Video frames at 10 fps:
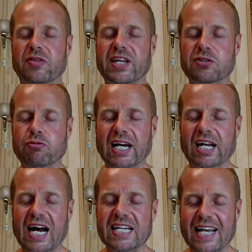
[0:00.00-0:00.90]
this
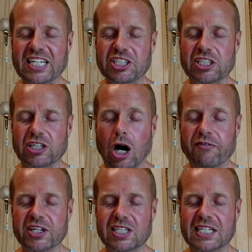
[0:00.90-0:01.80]
realization
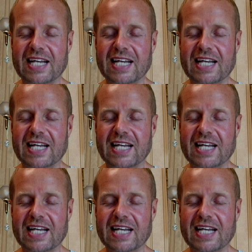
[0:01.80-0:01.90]
obviously